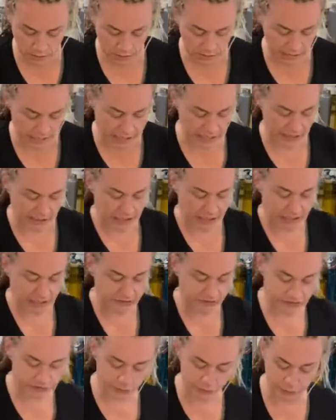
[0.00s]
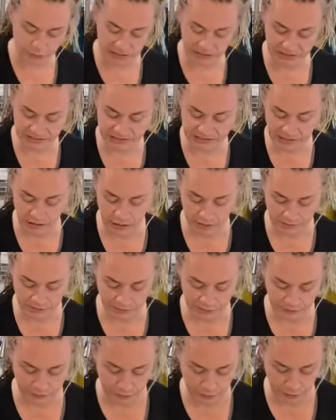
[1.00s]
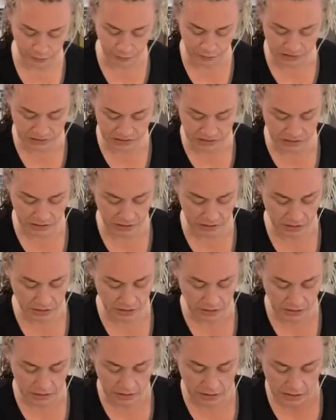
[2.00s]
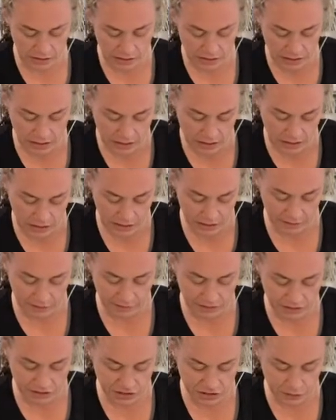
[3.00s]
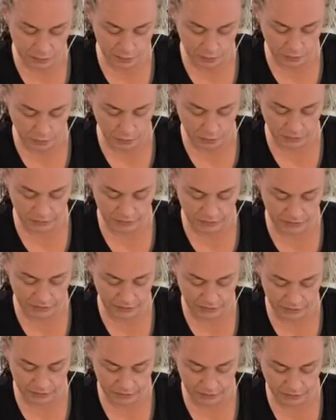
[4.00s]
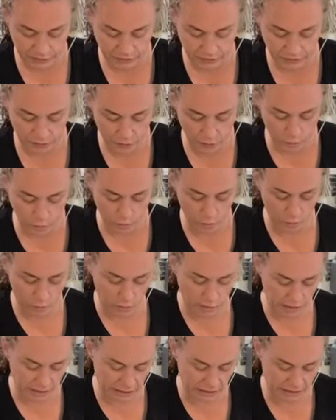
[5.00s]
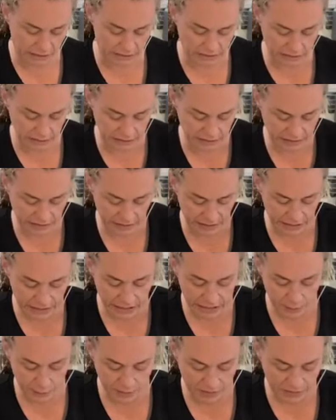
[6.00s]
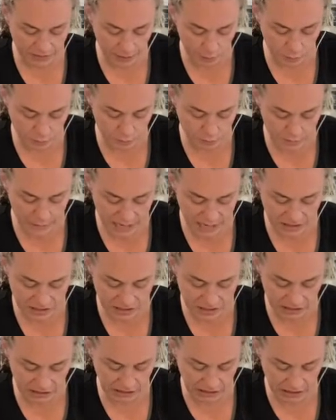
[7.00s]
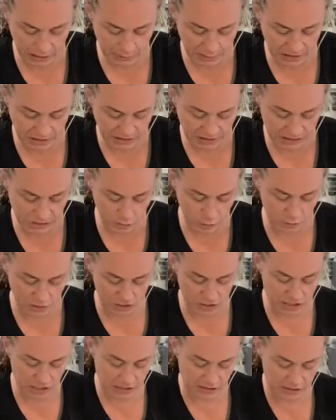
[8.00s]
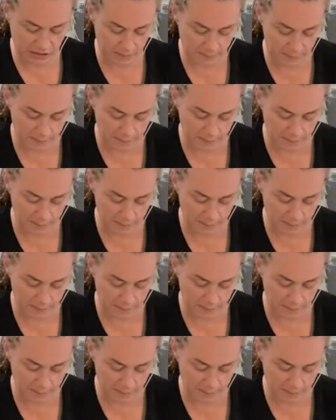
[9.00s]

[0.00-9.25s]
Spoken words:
and cuts through these soft fruits and vegetables so easily without mashing them and squishing them.